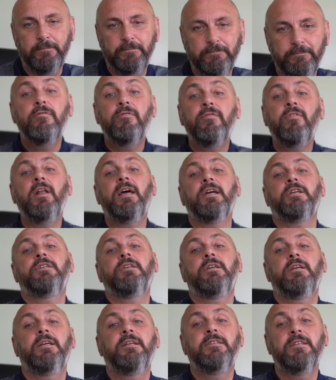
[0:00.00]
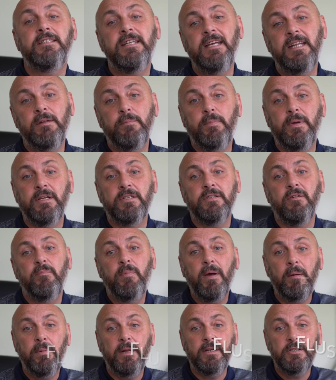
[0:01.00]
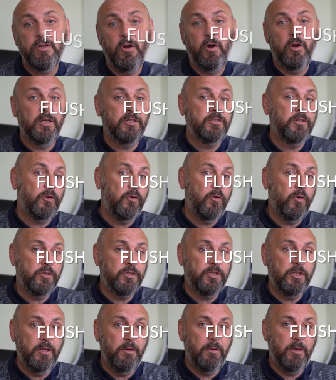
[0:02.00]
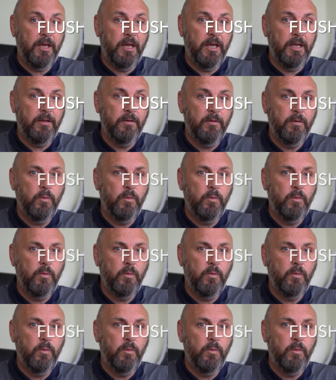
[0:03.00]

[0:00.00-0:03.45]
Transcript: Flush is a database of public toilets across the UK.